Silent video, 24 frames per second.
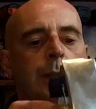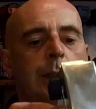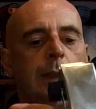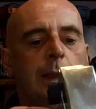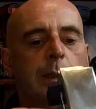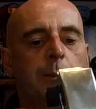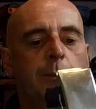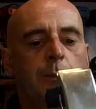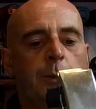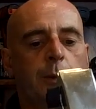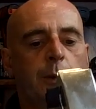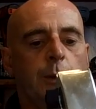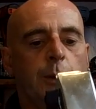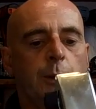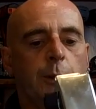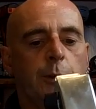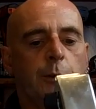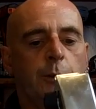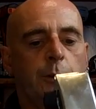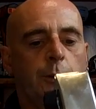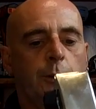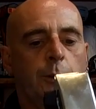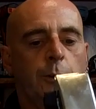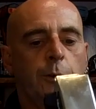I'm
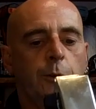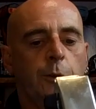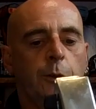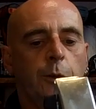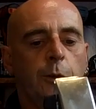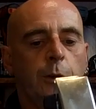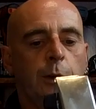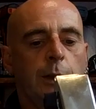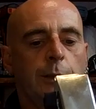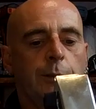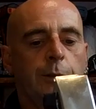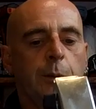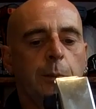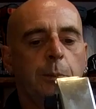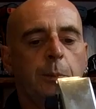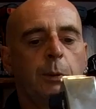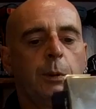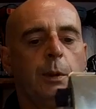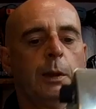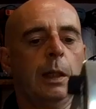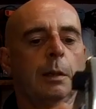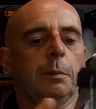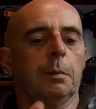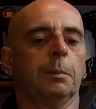not, so I'll have to
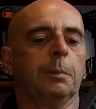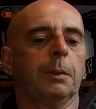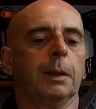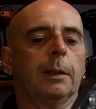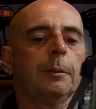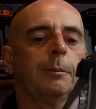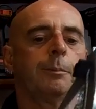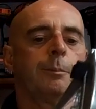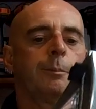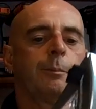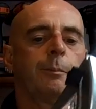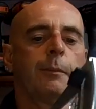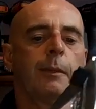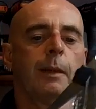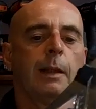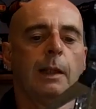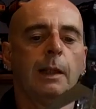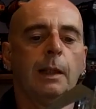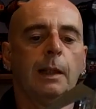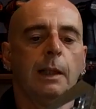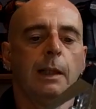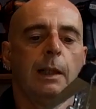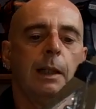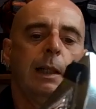pull it up a bit.
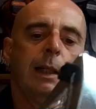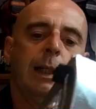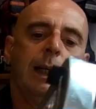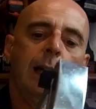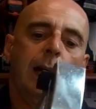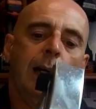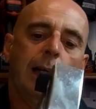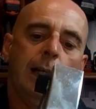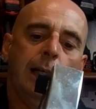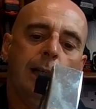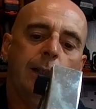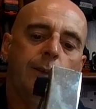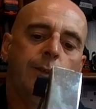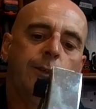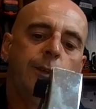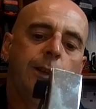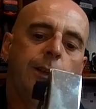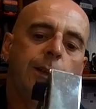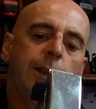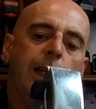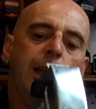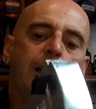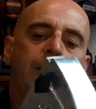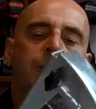And I can see
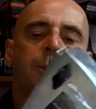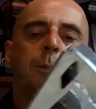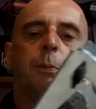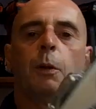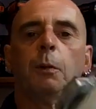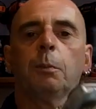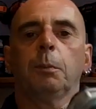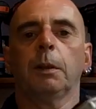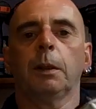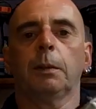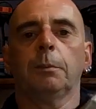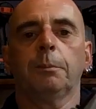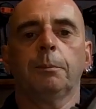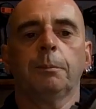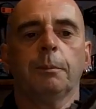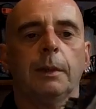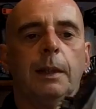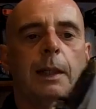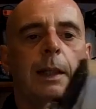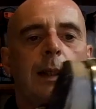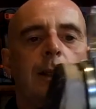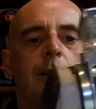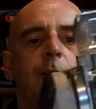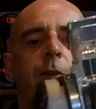the next problem
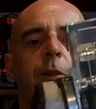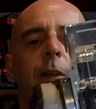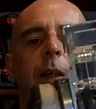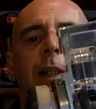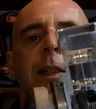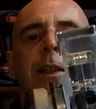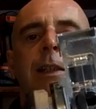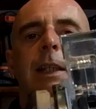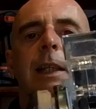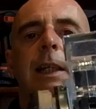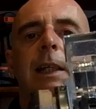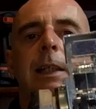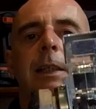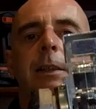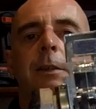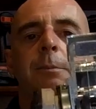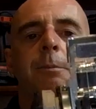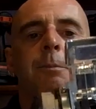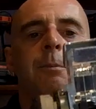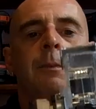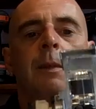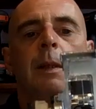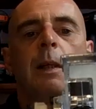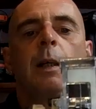inside there,
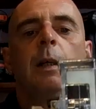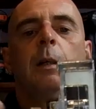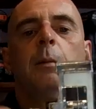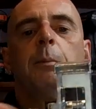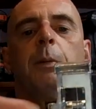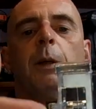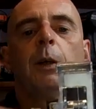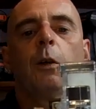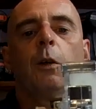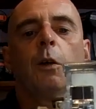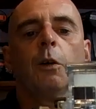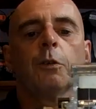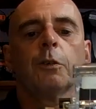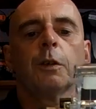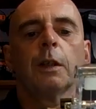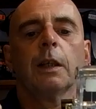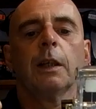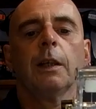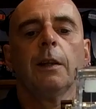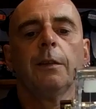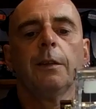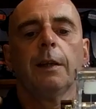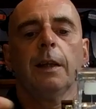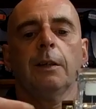because
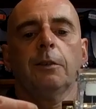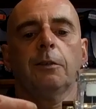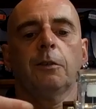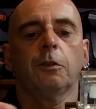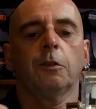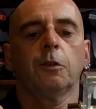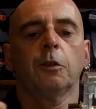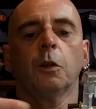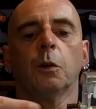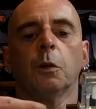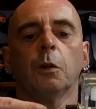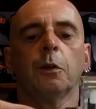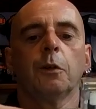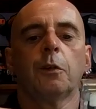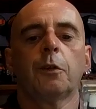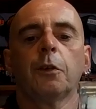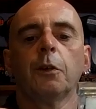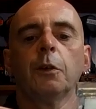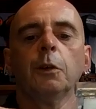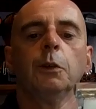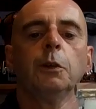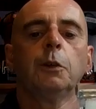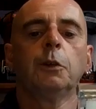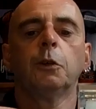this is going
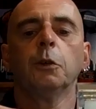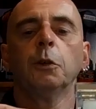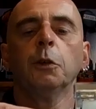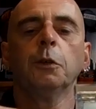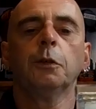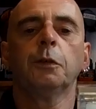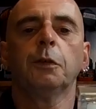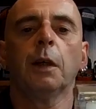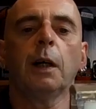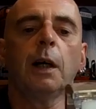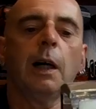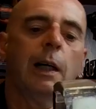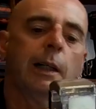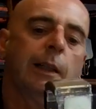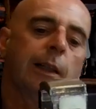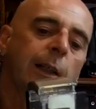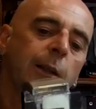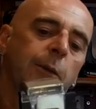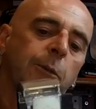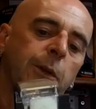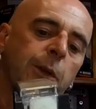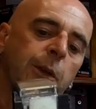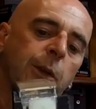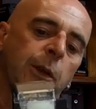through too far
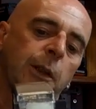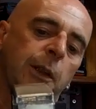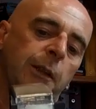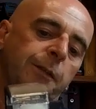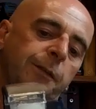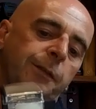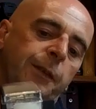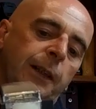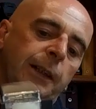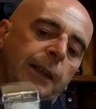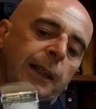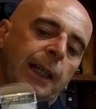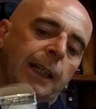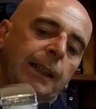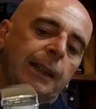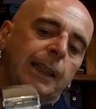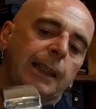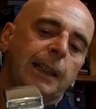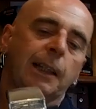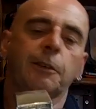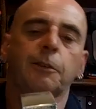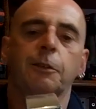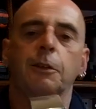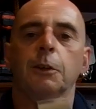and we could have fun getting the
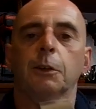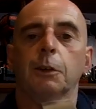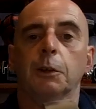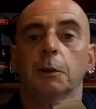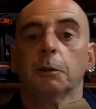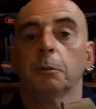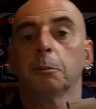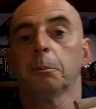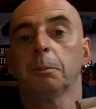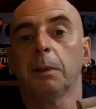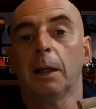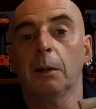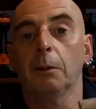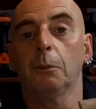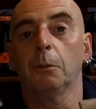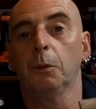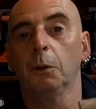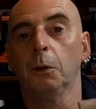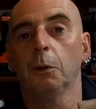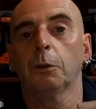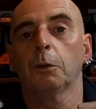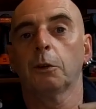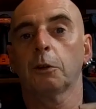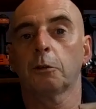disc on, but
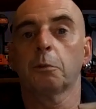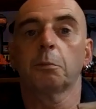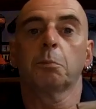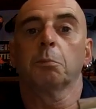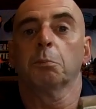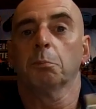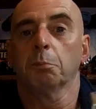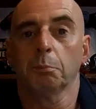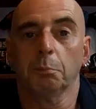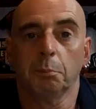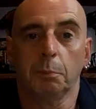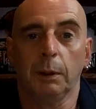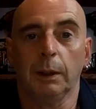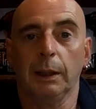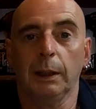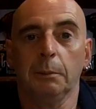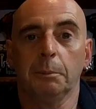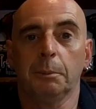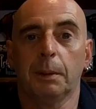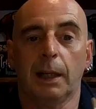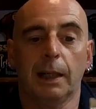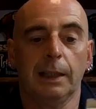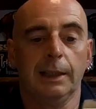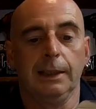we'll just play it
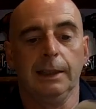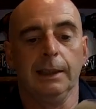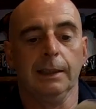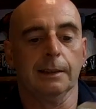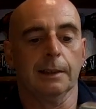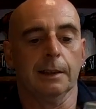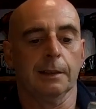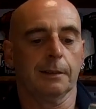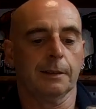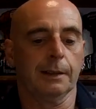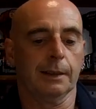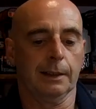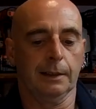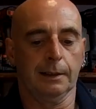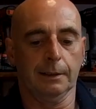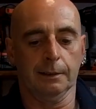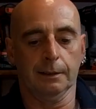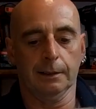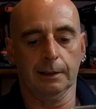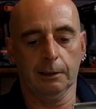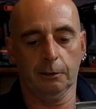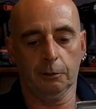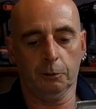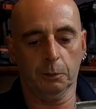by ear, I think,
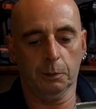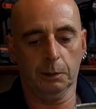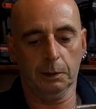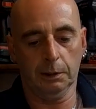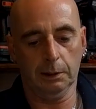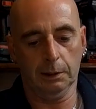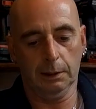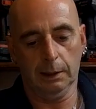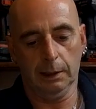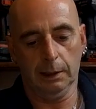in this one.